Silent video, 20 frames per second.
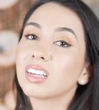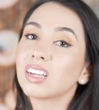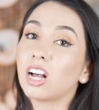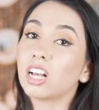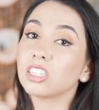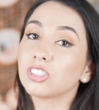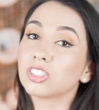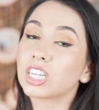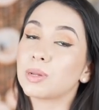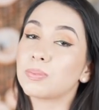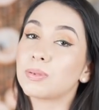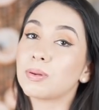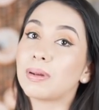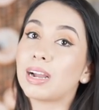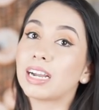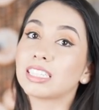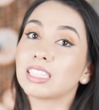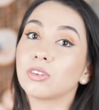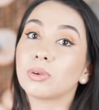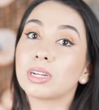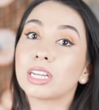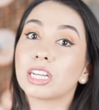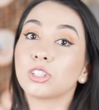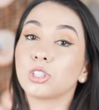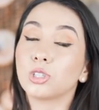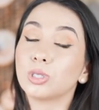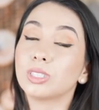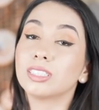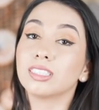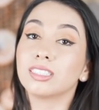Also keep in mind that we
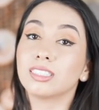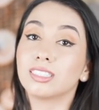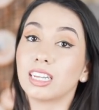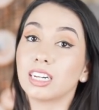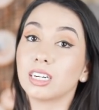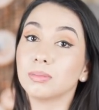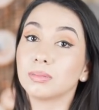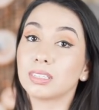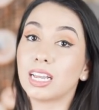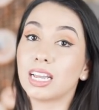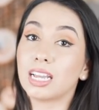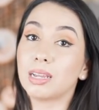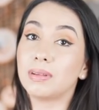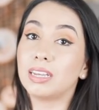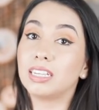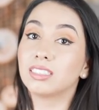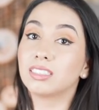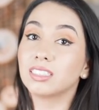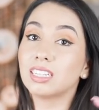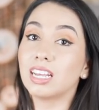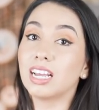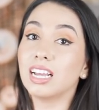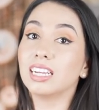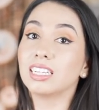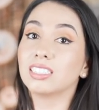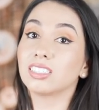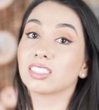included the setup time into that.